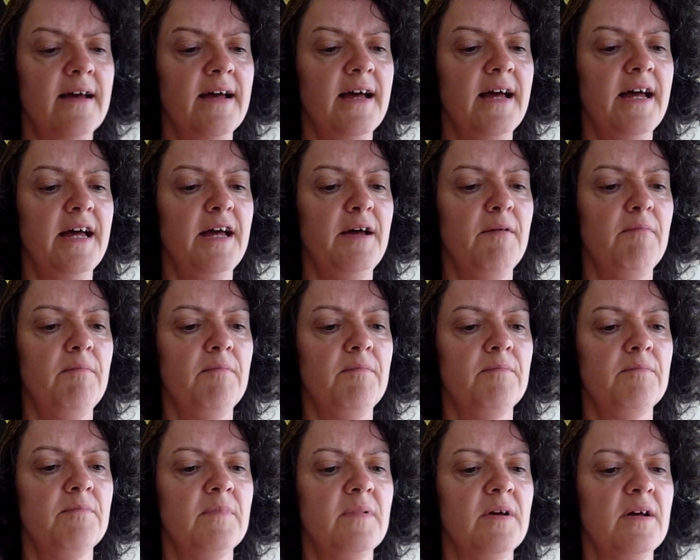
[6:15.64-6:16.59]
that
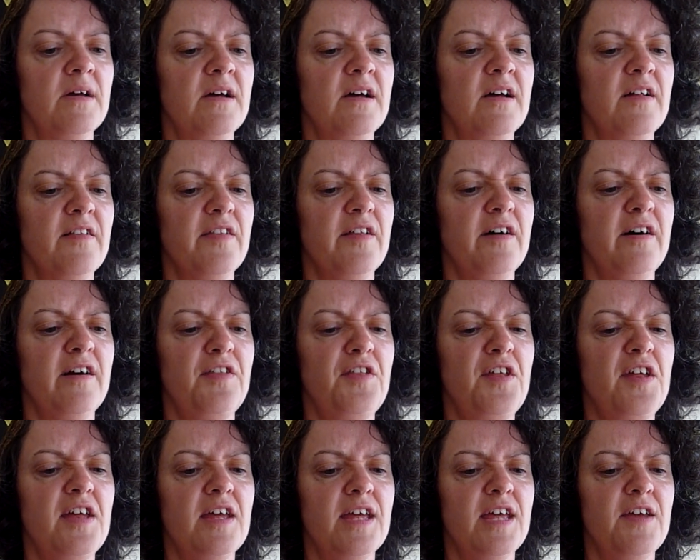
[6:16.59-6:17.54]
I
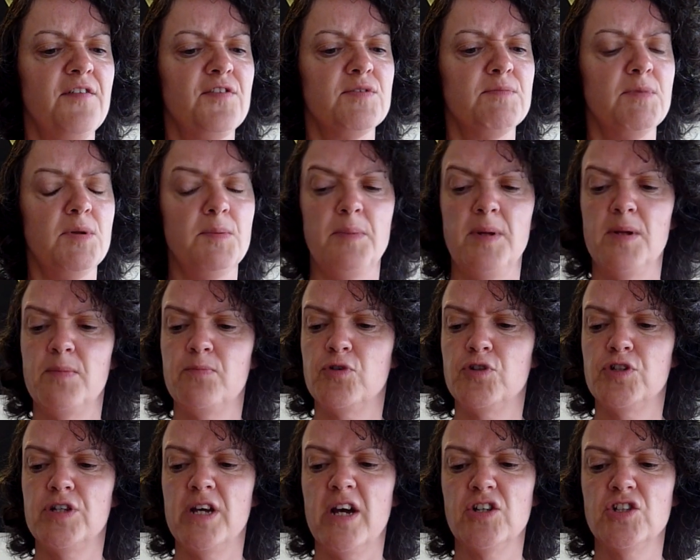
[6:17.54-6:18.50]
think it gives them a bit of
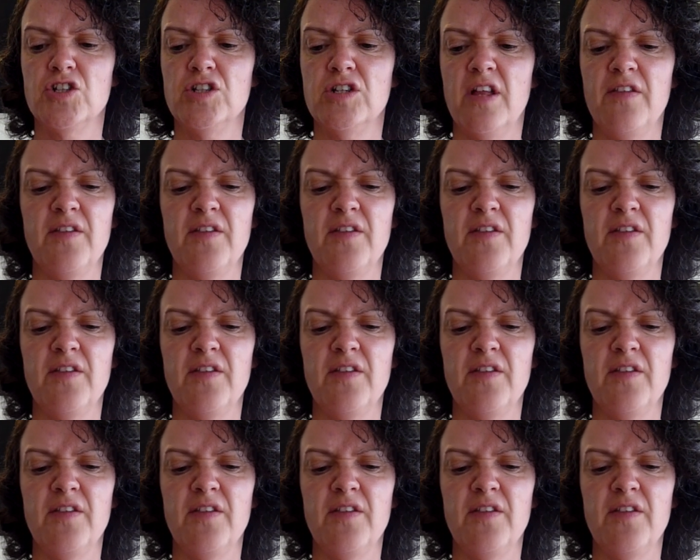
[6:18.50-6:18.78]
protection.